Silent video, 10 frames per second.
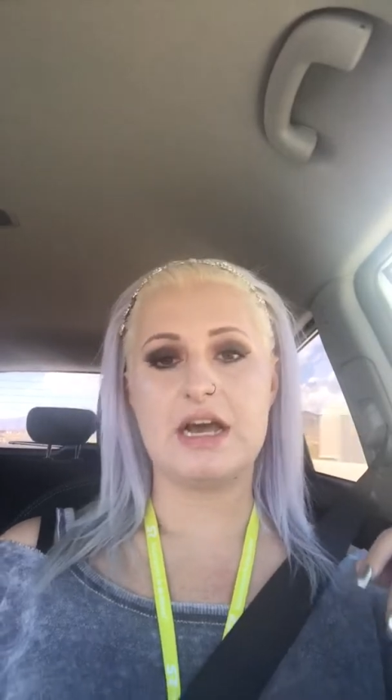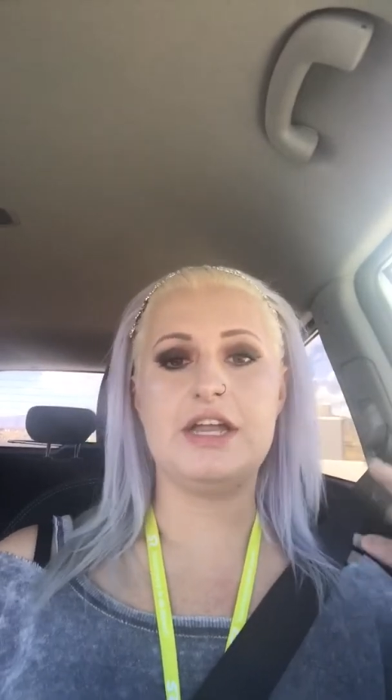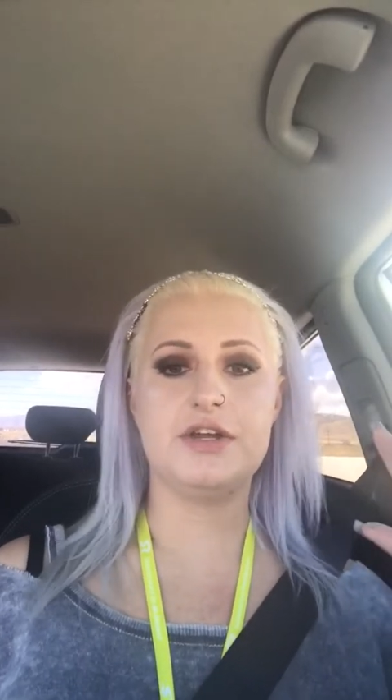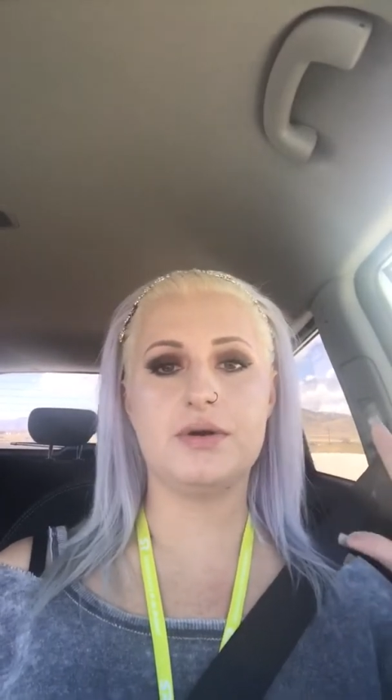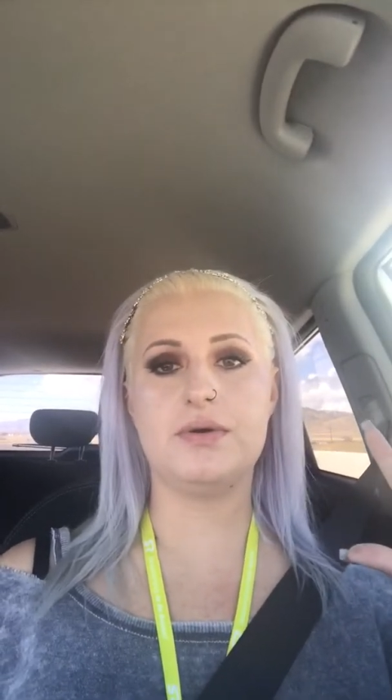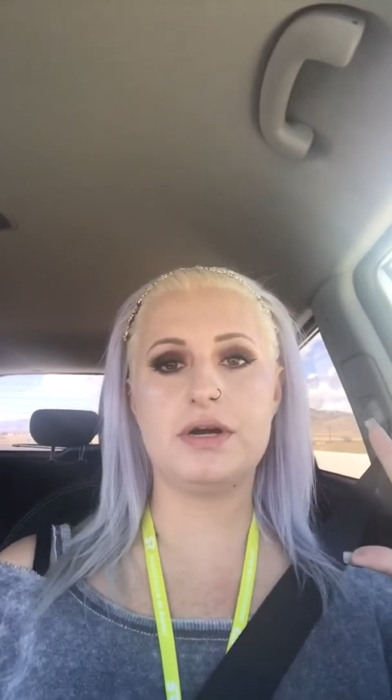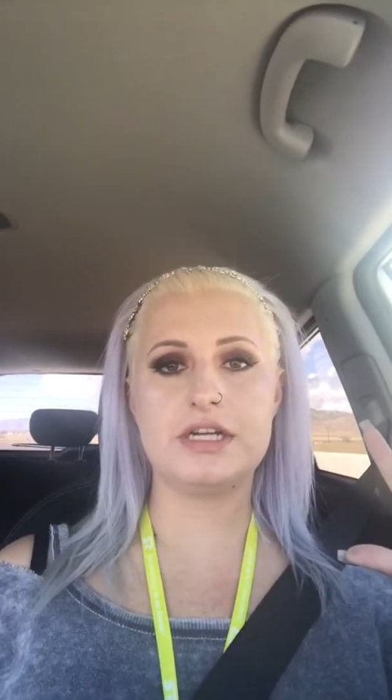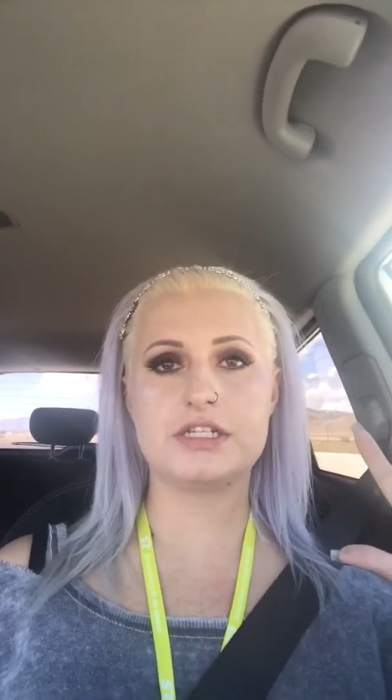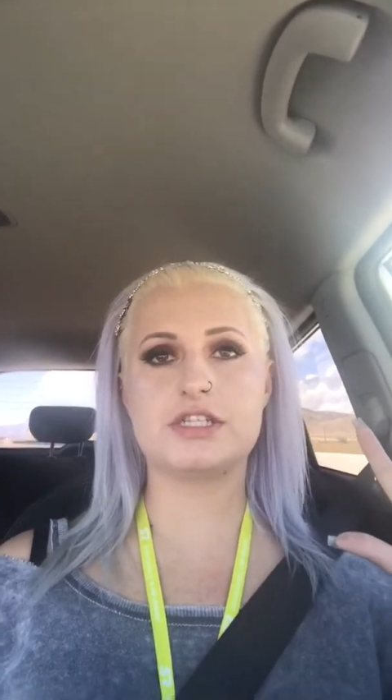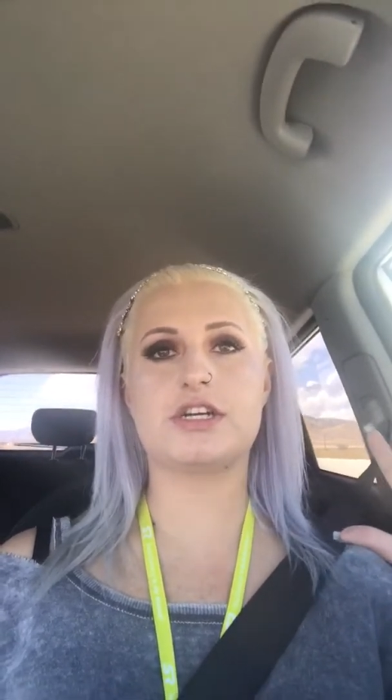I know
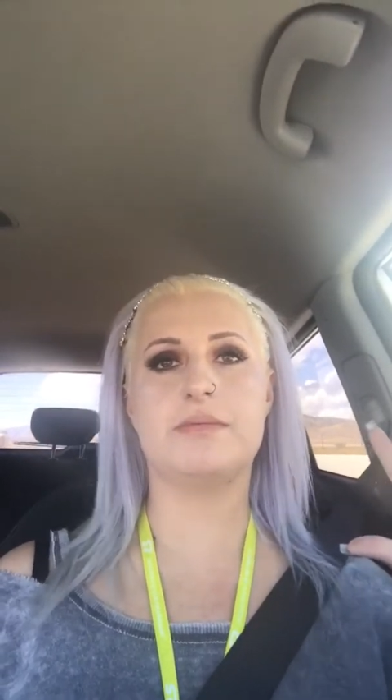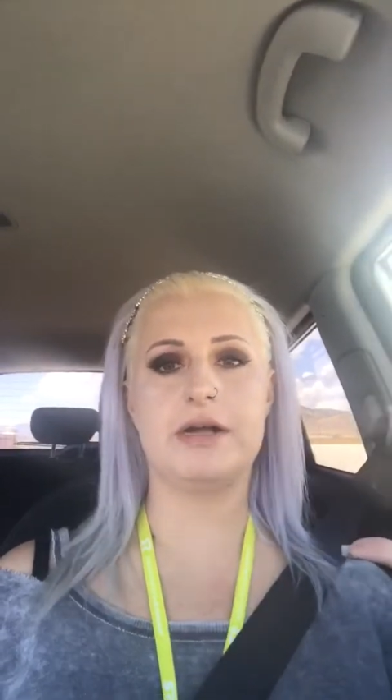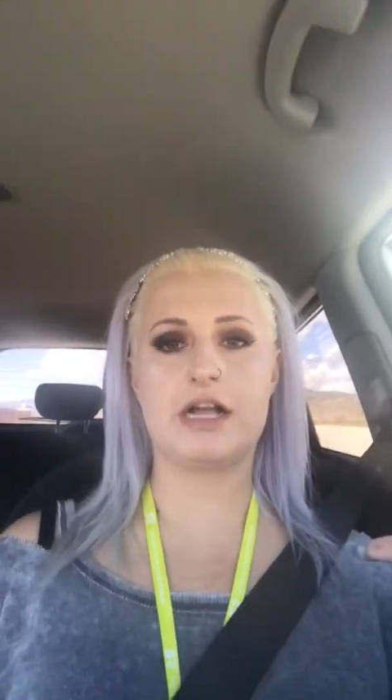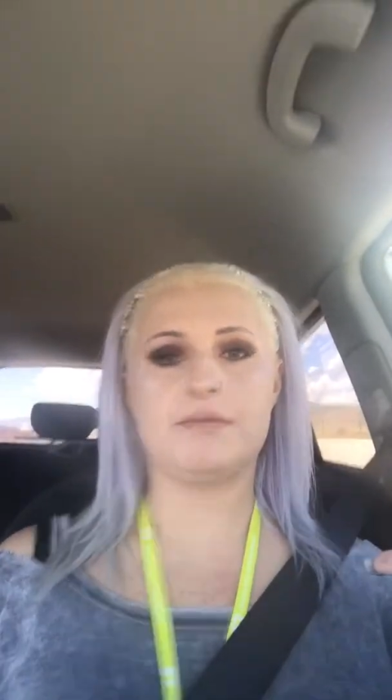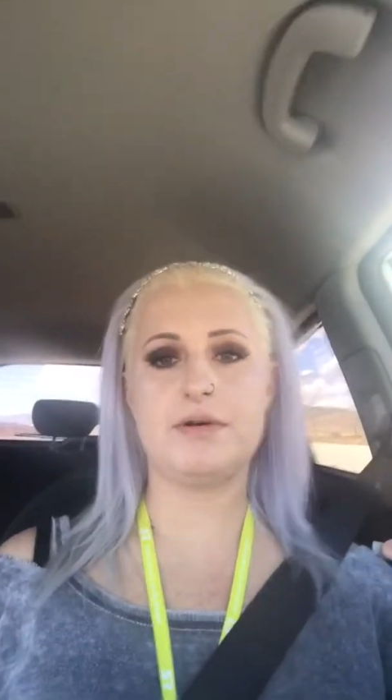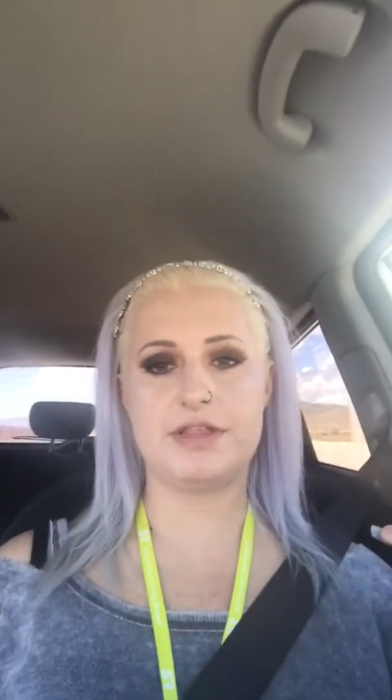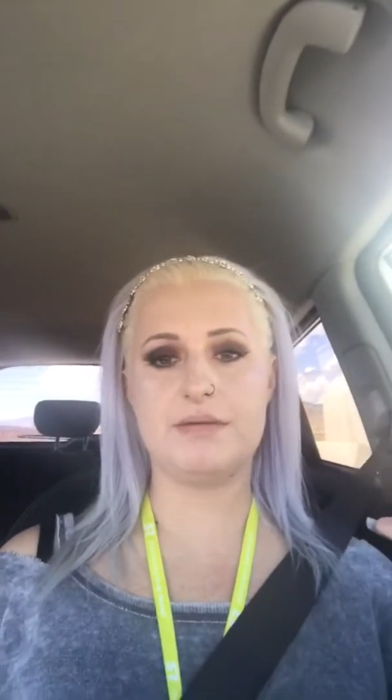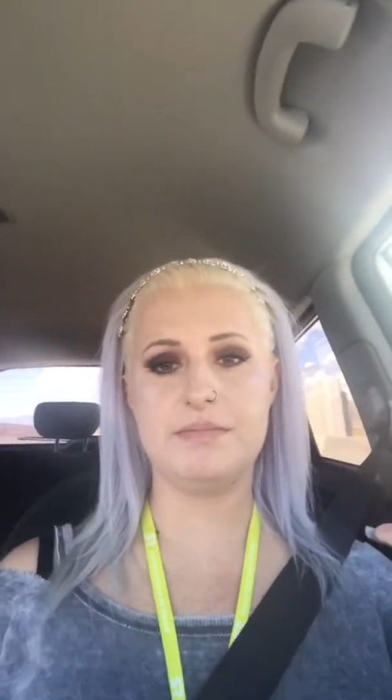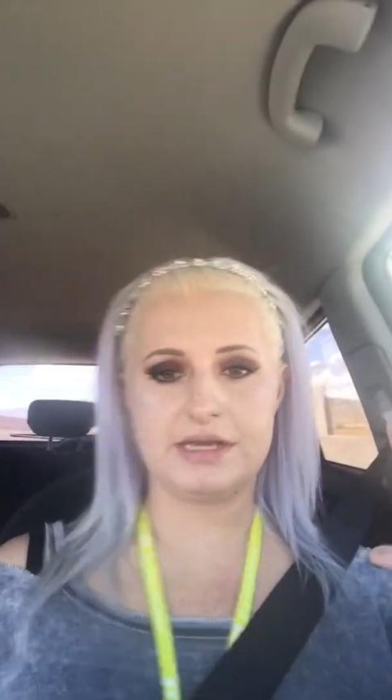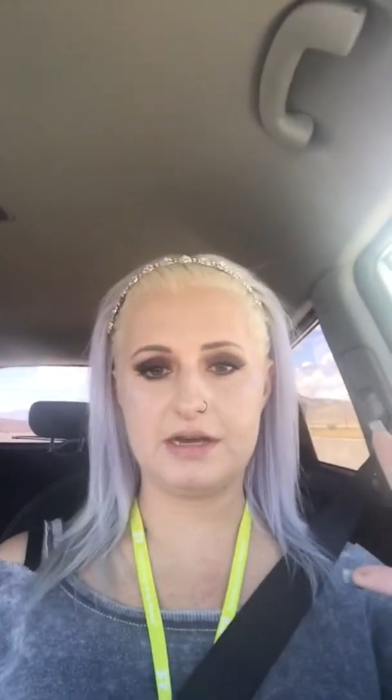I should start back up with
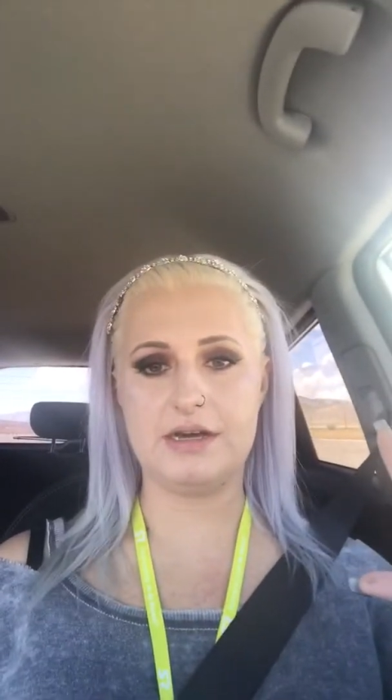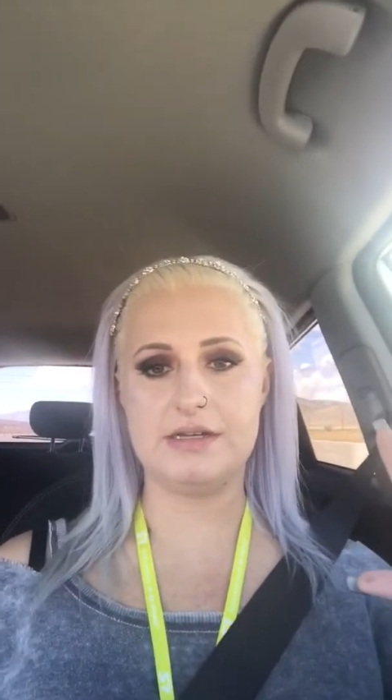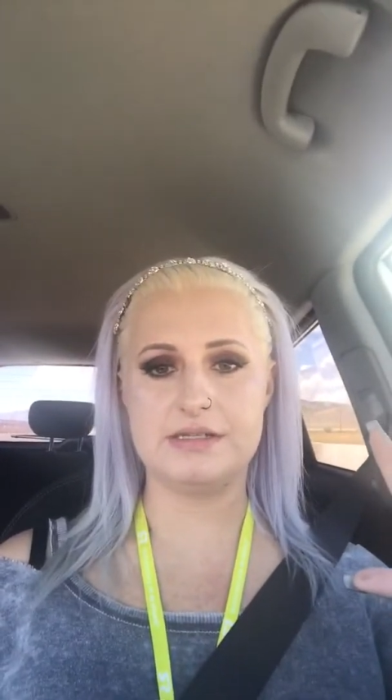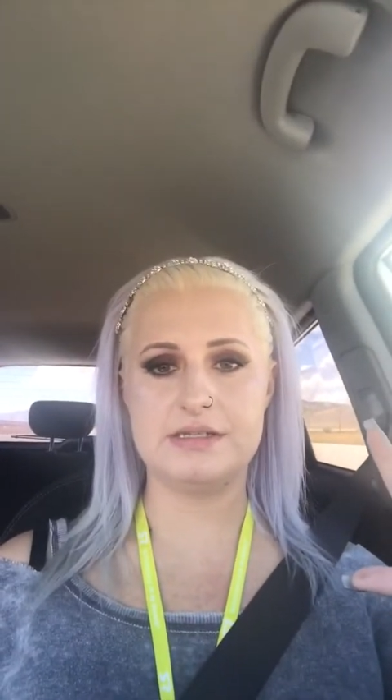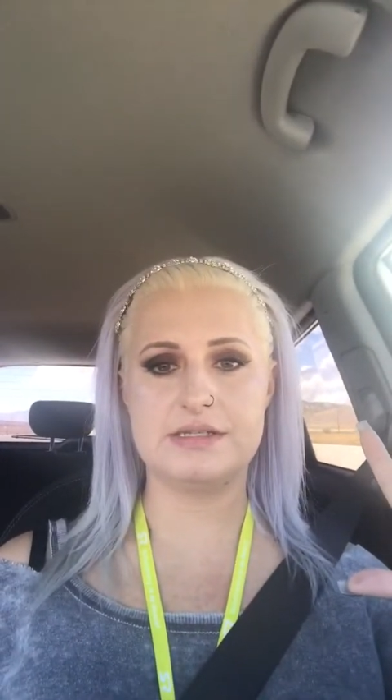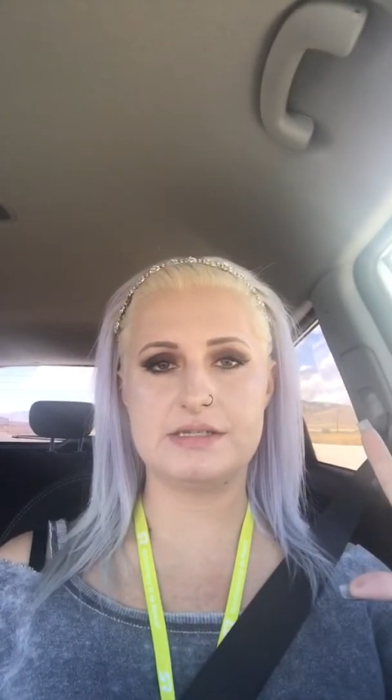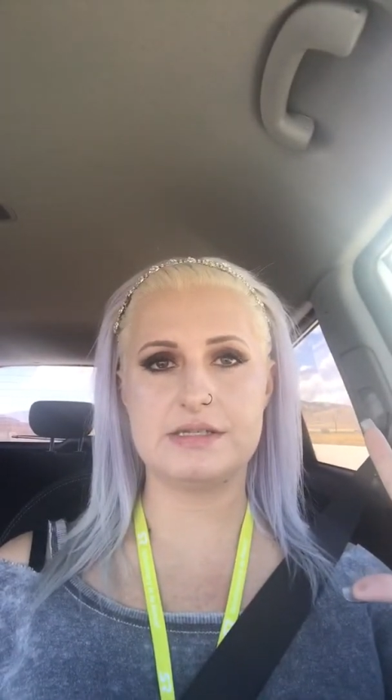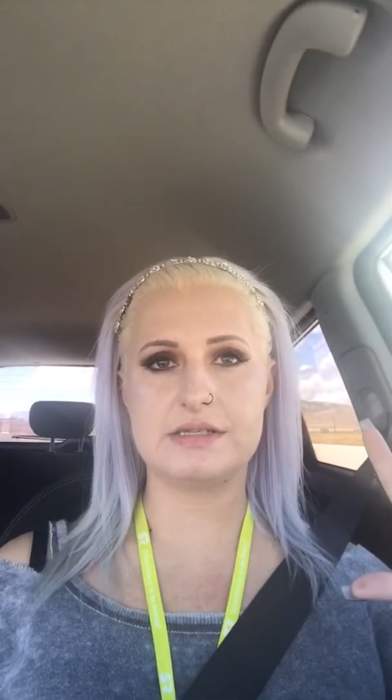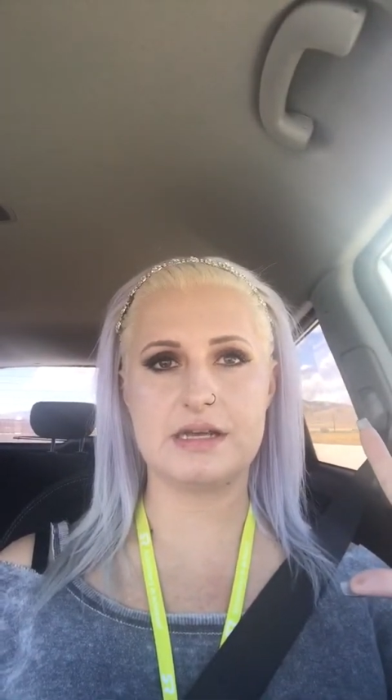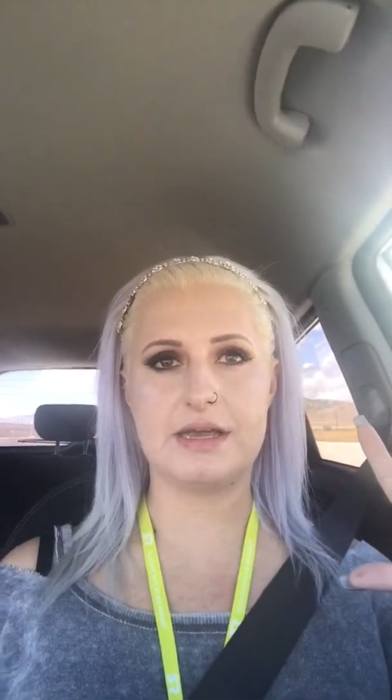them because
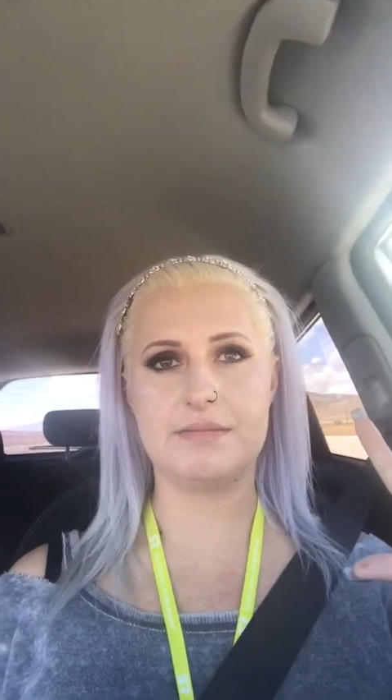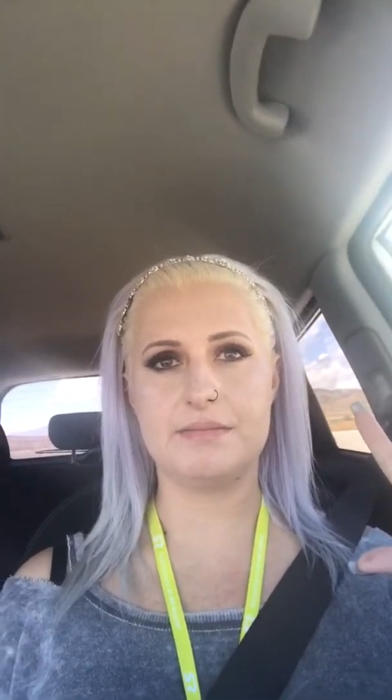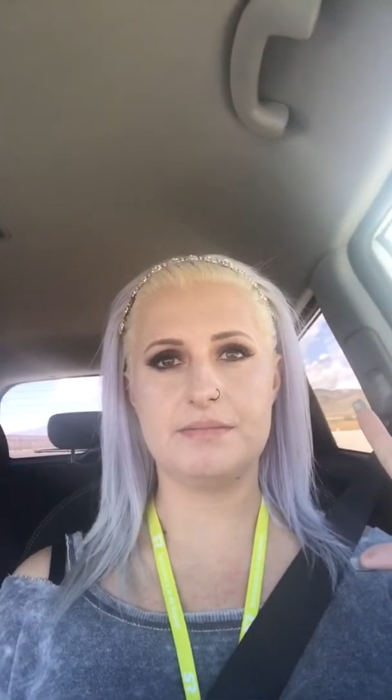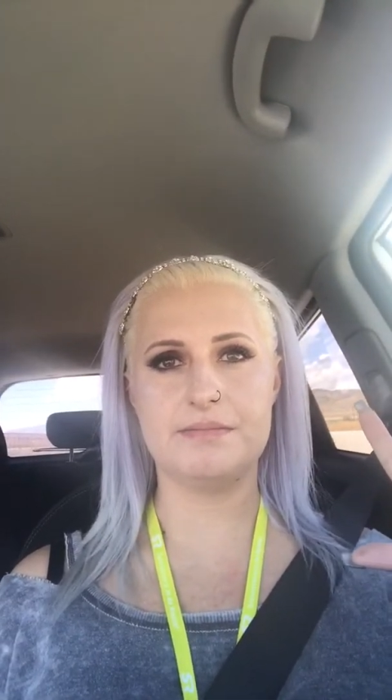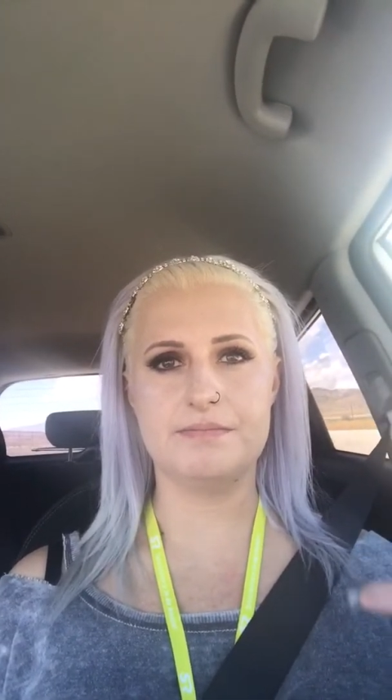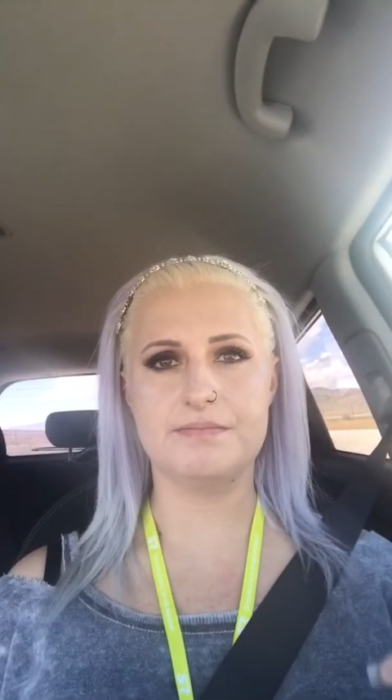I'm